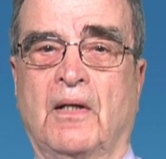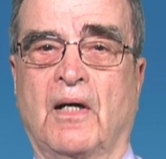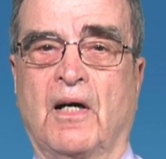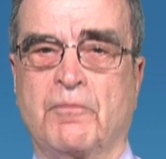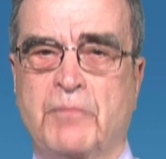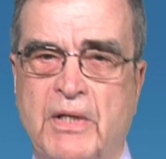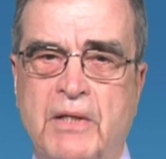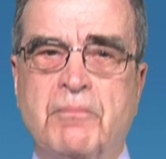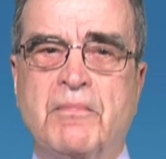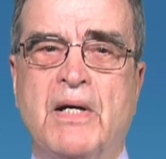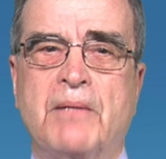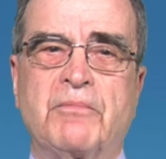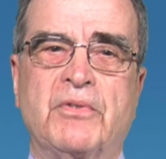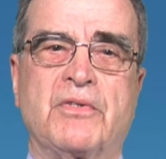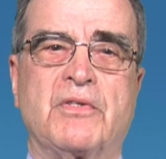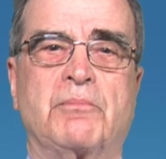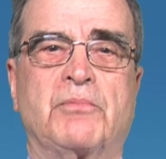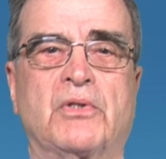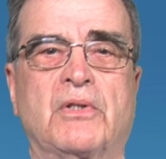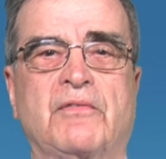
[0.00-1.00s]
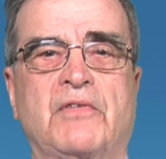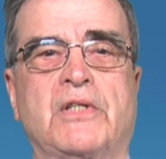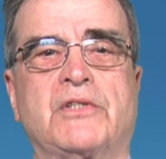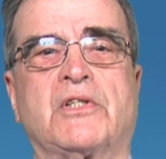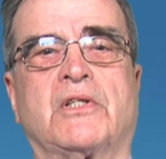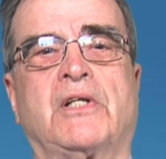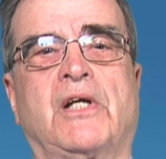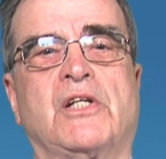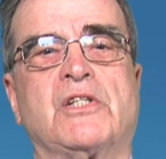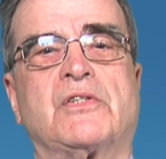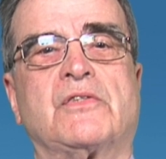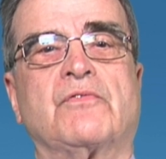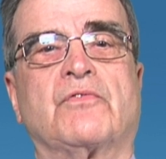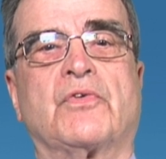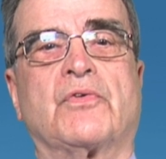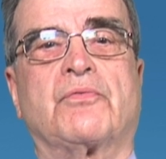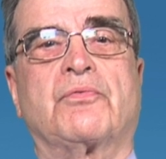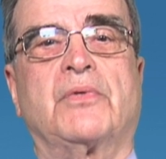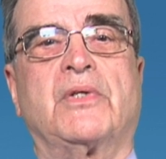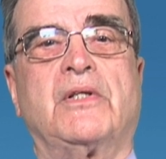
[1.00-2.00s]
I've been a member of the Board of Education
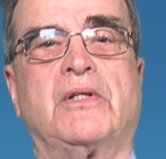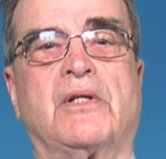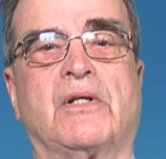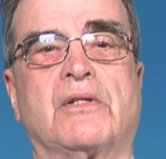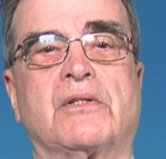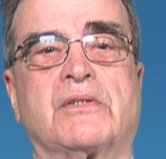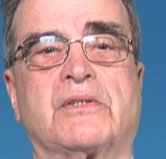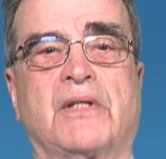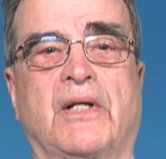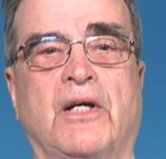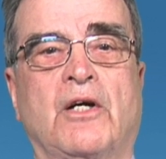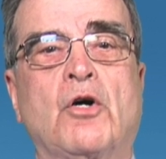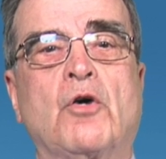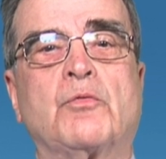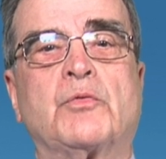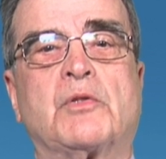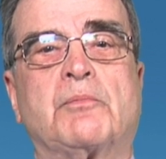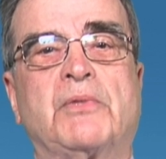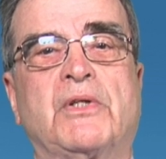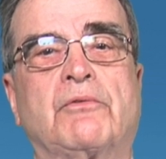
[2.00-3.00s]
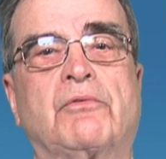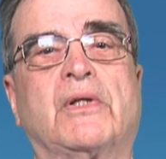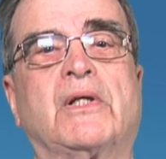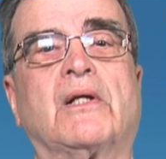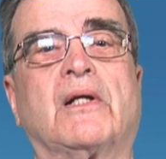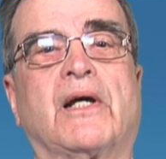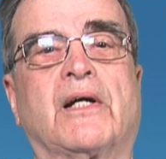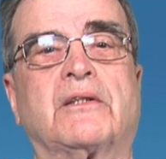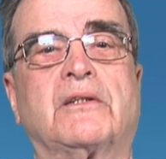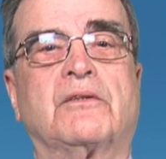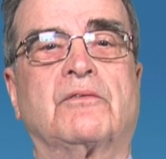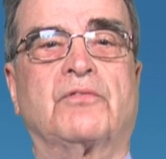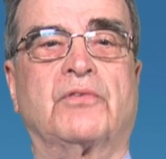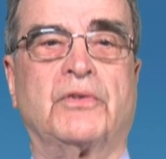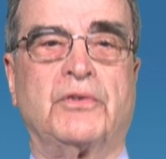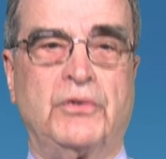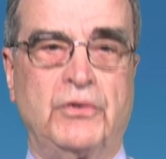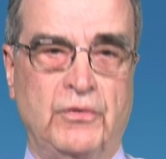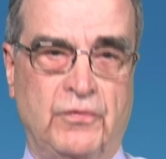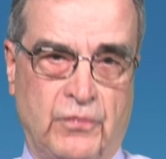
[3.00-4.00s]
for three years, and I hope to be reelected
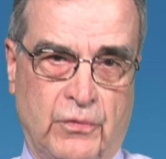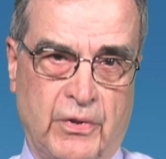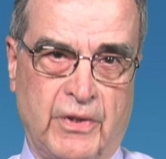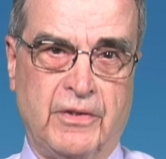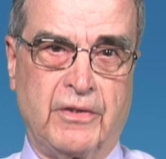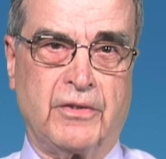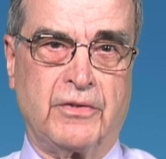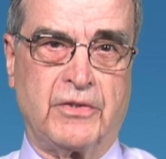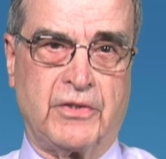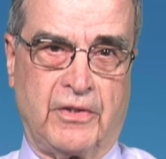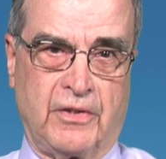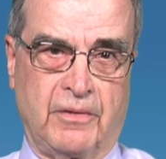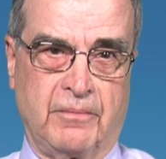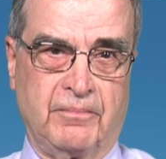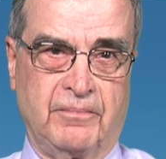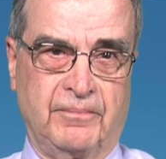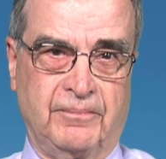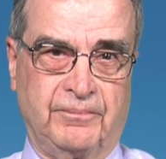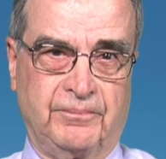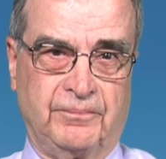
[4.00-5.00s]
for a new four-year term.